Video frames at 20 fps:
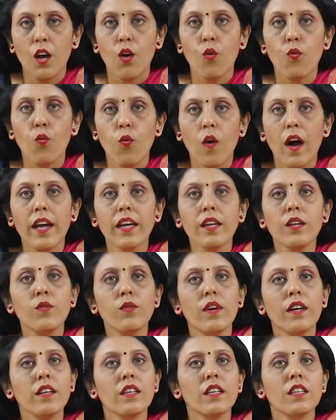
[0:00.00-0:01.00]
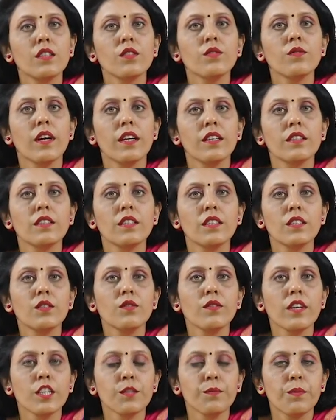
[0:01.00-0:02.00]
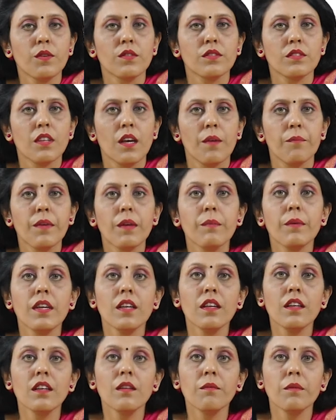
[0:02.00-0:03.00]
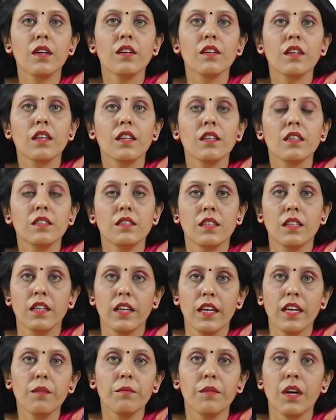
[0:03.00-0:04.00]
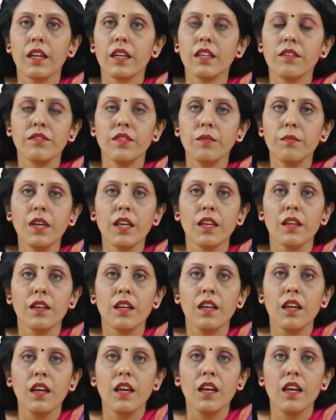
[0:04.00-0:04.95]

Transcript: Why do I need to enter into exports? Maybe Indian market is a great market for me.